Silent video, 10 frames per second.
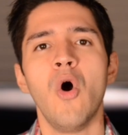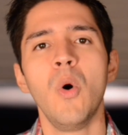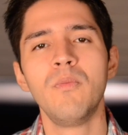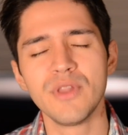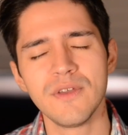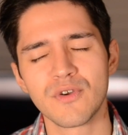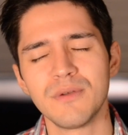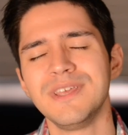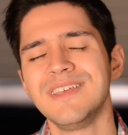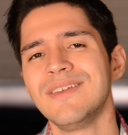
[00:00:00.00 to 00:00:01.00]
Hopefully for
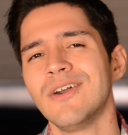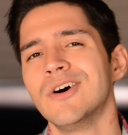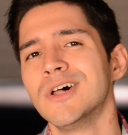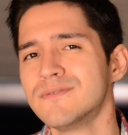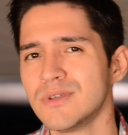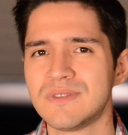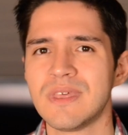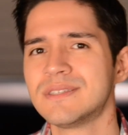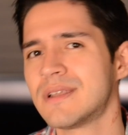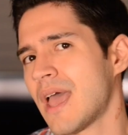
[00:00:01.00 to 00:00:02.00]
me, all of those
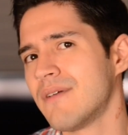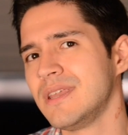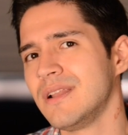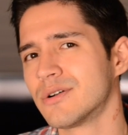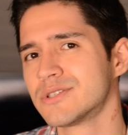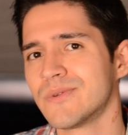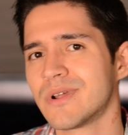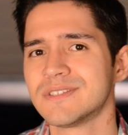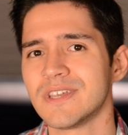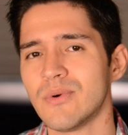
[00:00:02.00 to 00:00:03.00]
things didn't have any long-term
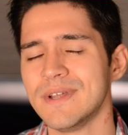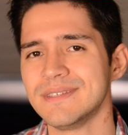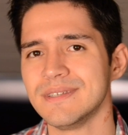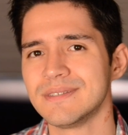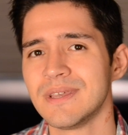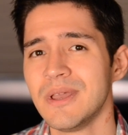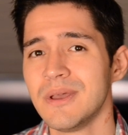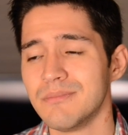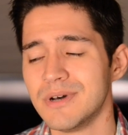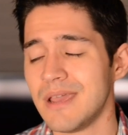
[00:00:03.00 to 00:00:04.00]
consequences.
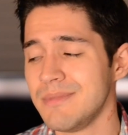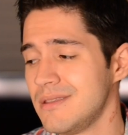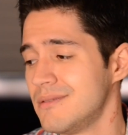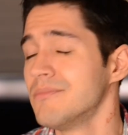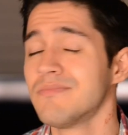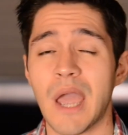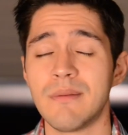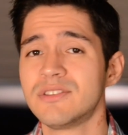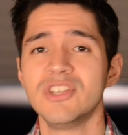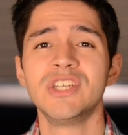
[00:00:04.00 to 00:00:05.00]
But I mean, I'm
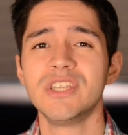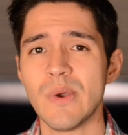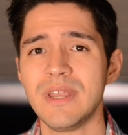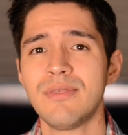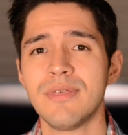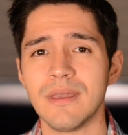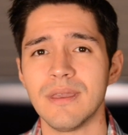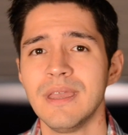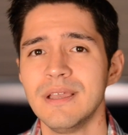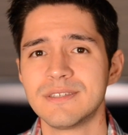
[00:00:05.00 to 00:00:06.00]
not teaching you anything.
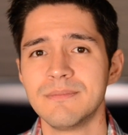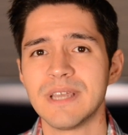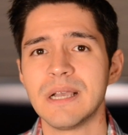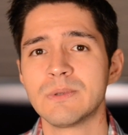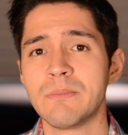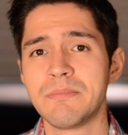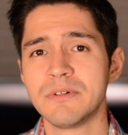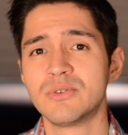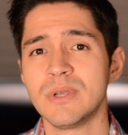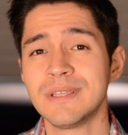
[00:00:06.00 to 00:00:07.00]
Sometimes when people
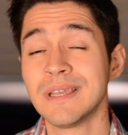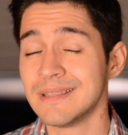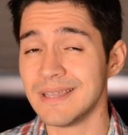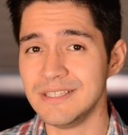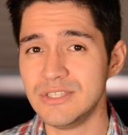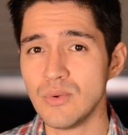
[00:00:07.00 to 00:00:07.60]
drink, they do